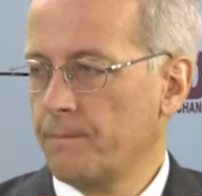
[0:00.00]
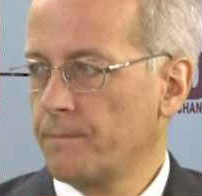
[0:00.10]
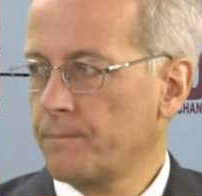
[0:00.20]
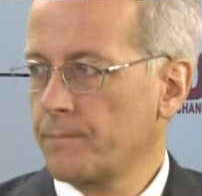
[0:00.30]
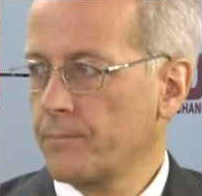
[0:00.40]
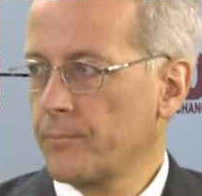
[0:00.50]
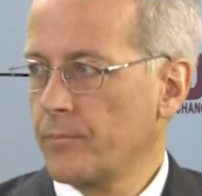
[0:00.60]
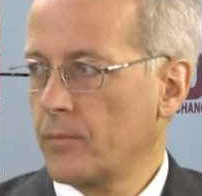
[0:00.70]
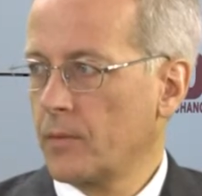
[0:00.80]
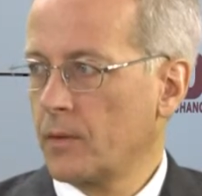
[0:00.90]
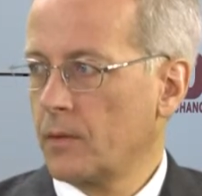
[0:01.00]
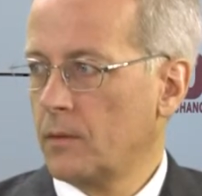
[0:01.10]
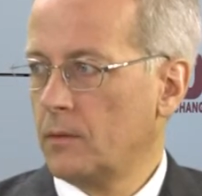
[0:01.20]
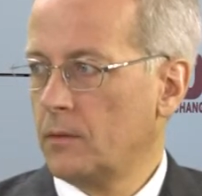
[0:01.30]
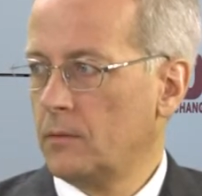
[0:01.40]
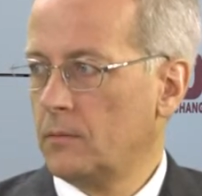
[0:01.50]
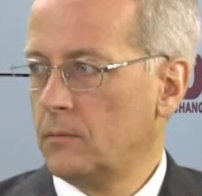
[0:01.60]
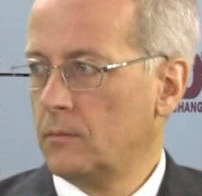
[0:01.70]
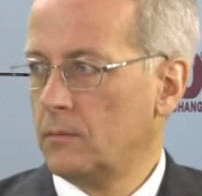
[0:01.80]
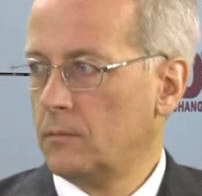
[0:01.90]

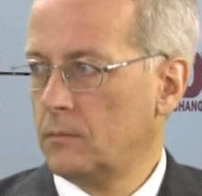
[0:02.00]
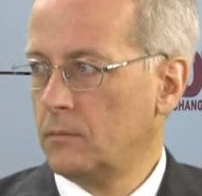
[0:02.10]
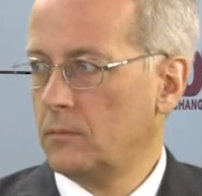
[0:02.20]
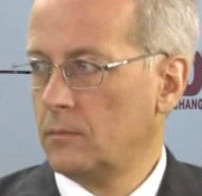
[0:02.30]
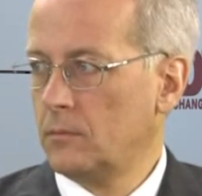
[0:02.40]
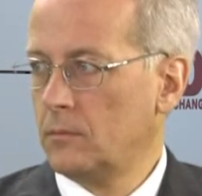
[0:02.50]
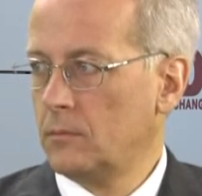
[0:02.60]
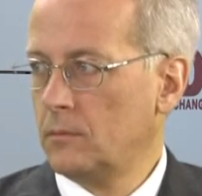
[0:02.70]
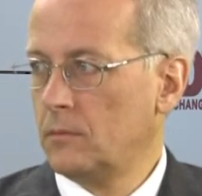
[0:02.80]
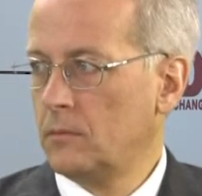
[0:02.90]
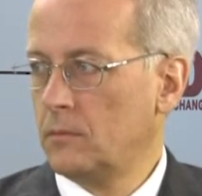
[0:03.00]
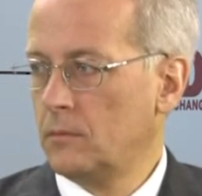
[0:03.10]
(not speaking)